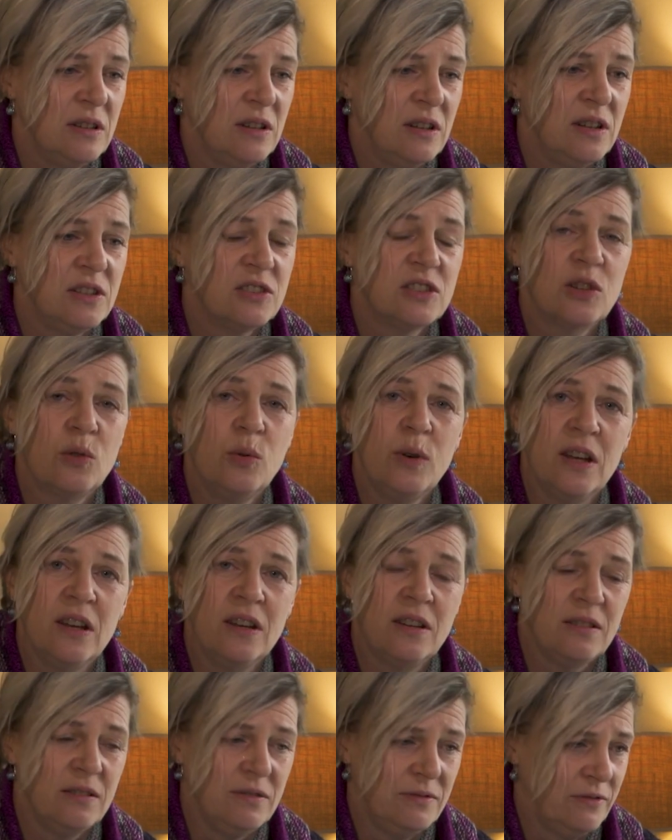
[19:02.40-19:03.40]
It
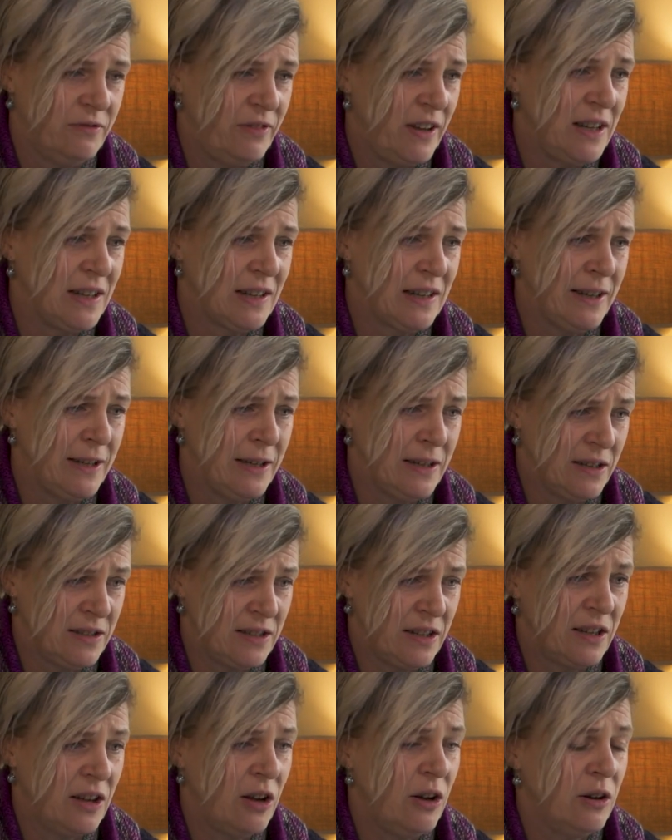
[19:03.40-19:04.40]
squeaked faintly as
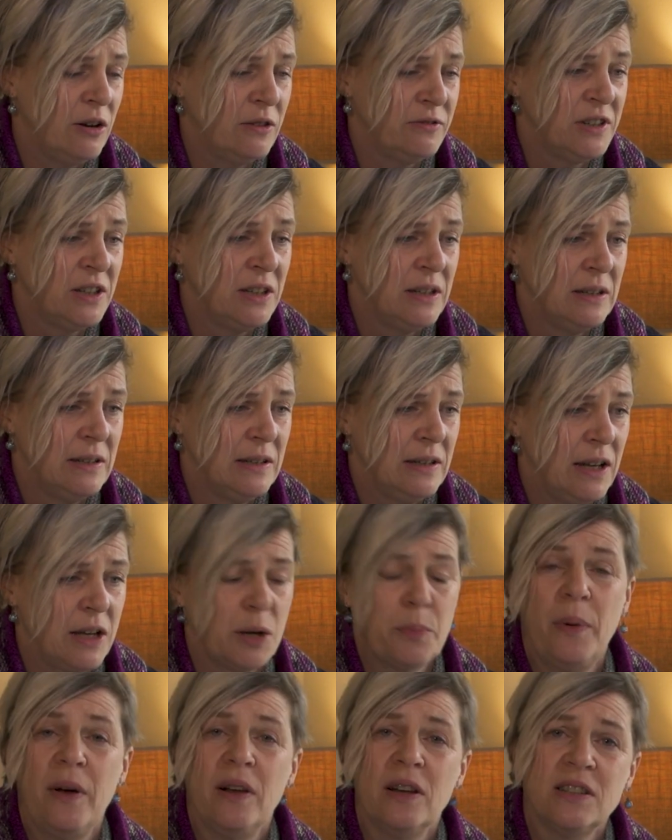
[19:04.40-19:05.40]
I carved,
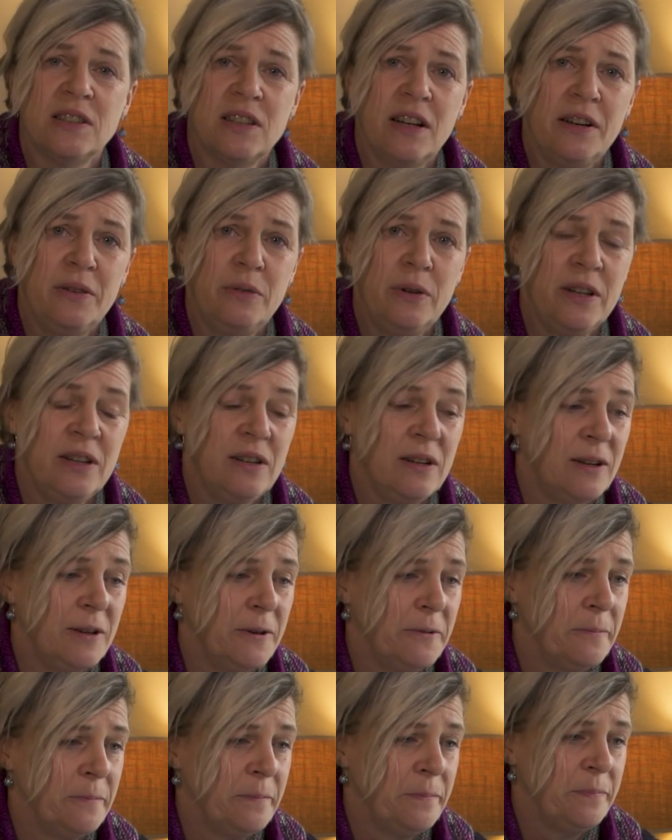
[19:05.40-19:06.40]
like polystyrene.
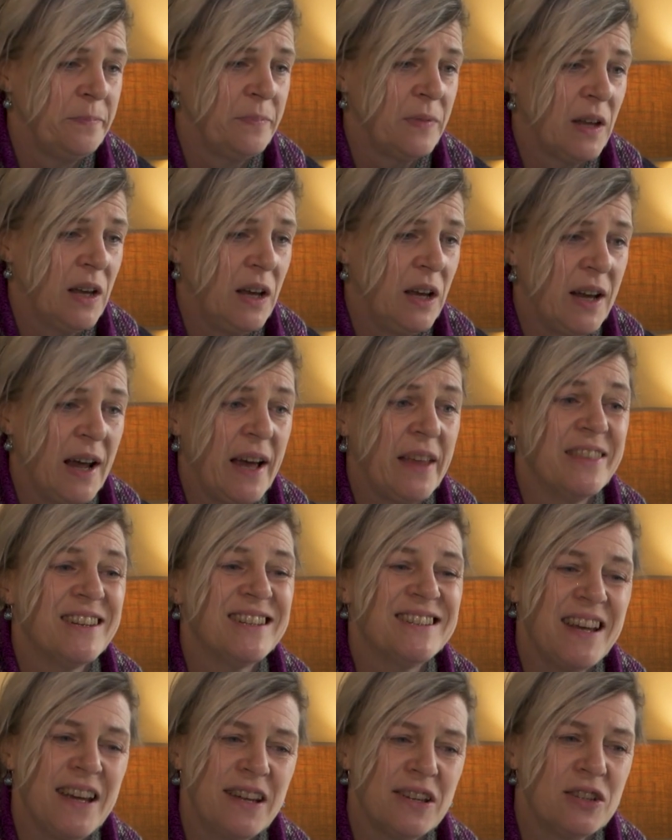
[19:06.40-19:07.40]
It had the
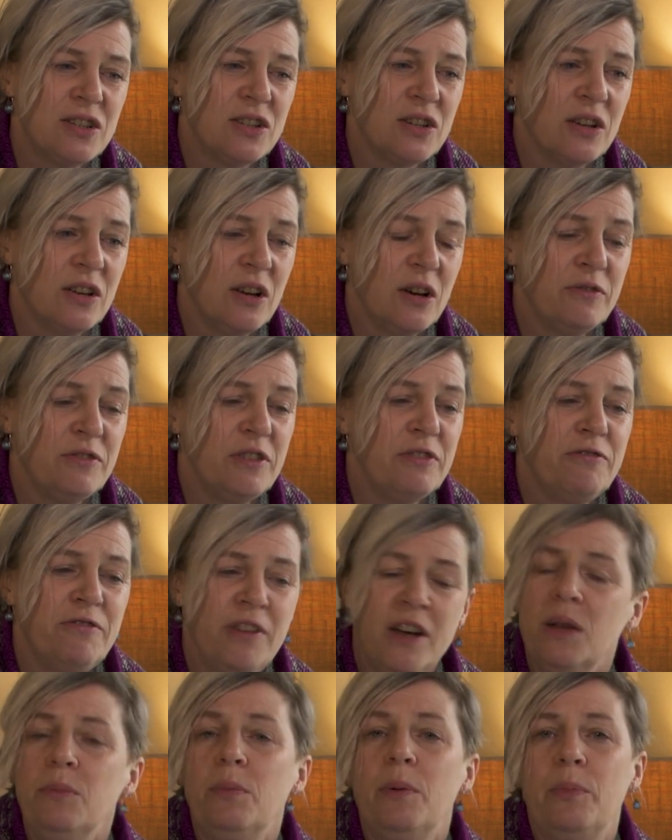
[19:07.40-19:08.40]
texture of the
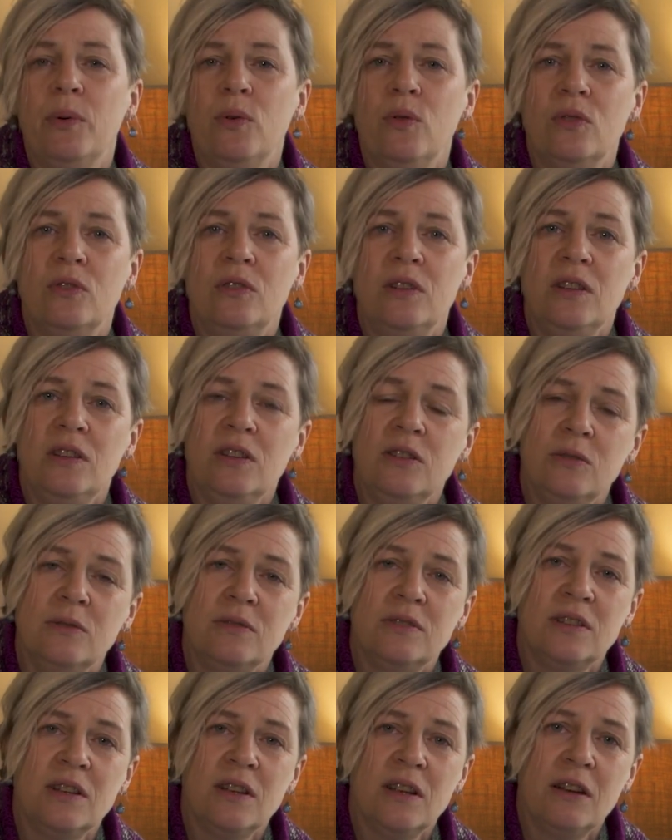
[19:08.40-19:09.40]
fibreboard
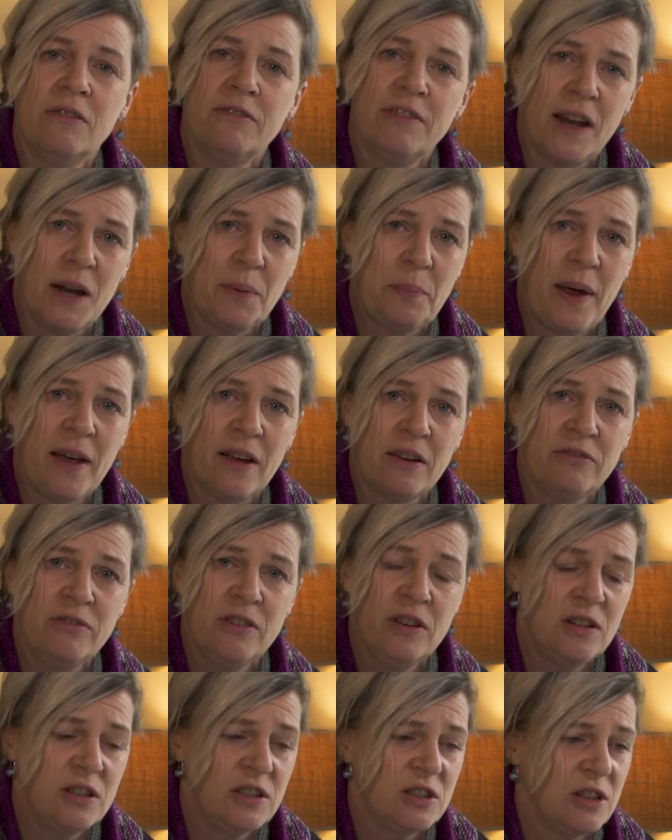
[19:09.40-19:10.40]
used in flat-pack
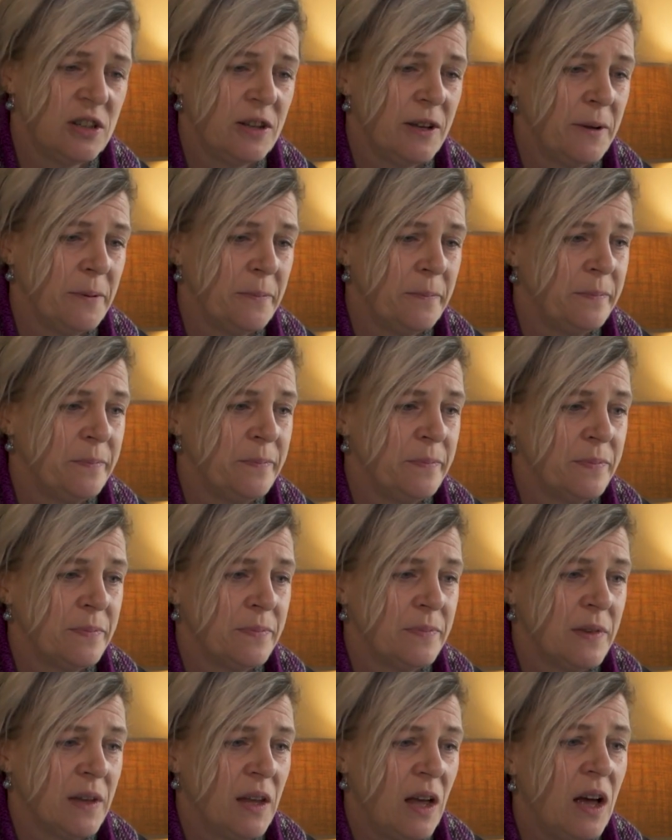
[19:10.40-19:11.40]
furniture.
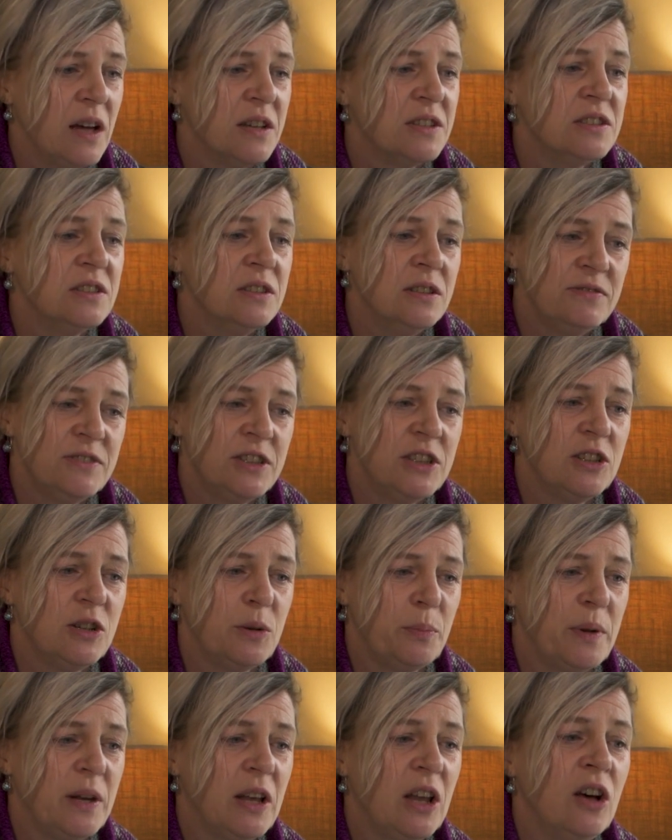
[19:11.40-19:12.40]
I served it
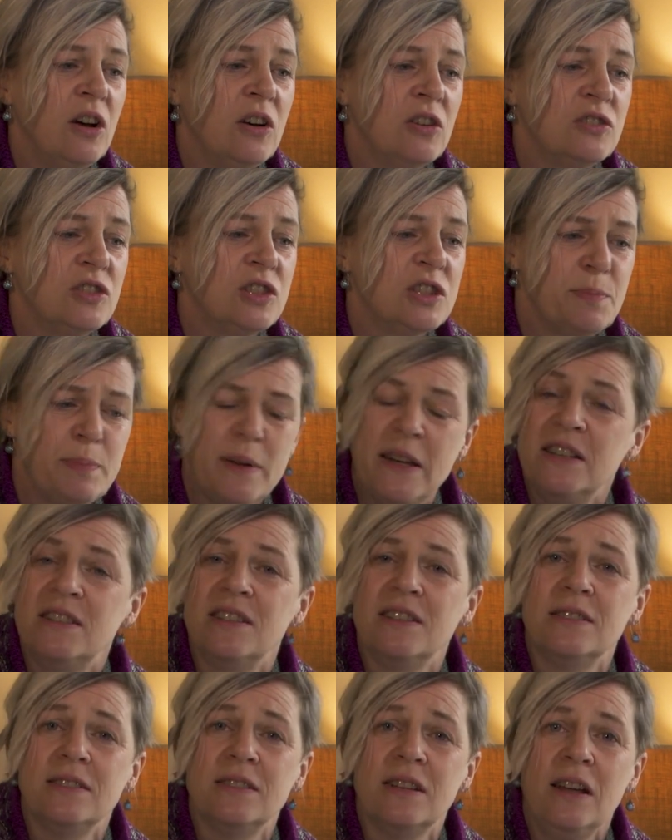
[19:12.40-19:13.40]
up in large
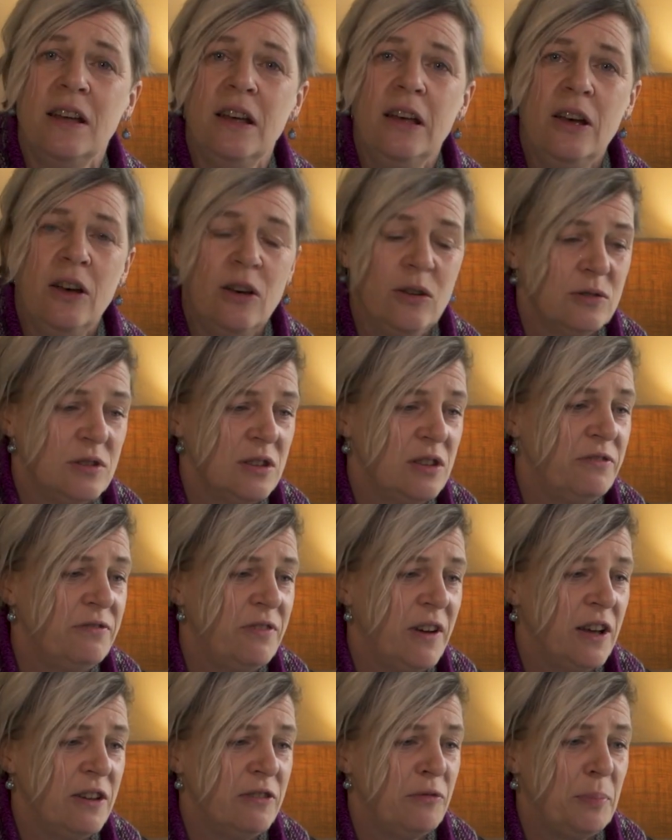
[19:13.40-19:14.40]
splinters onto the
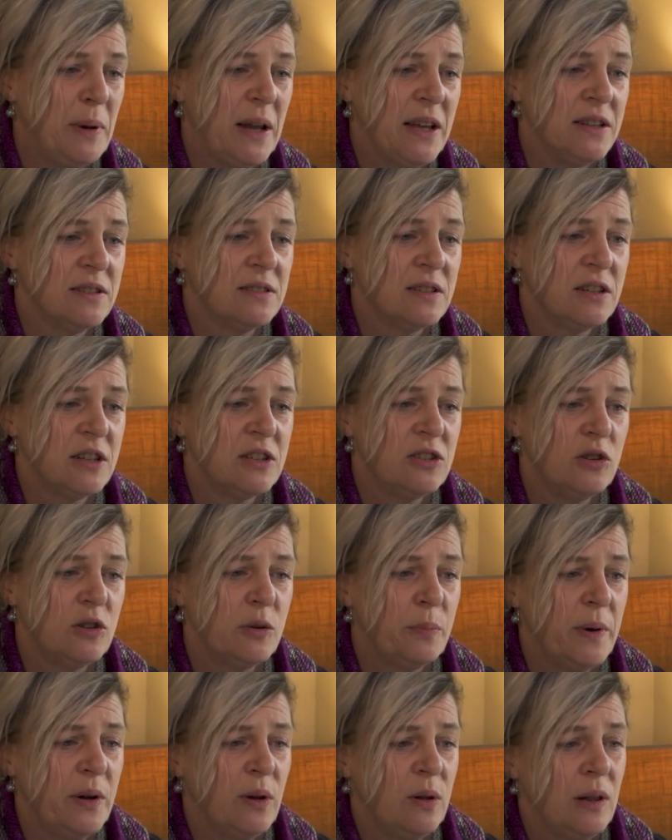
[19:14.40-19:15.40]
5 plates and a dog
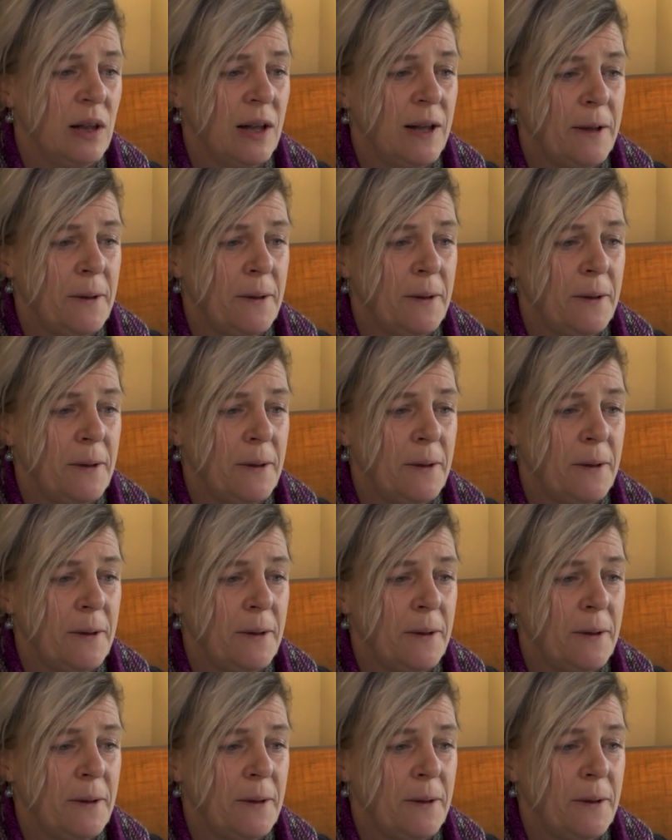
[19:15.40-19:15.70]
bowl.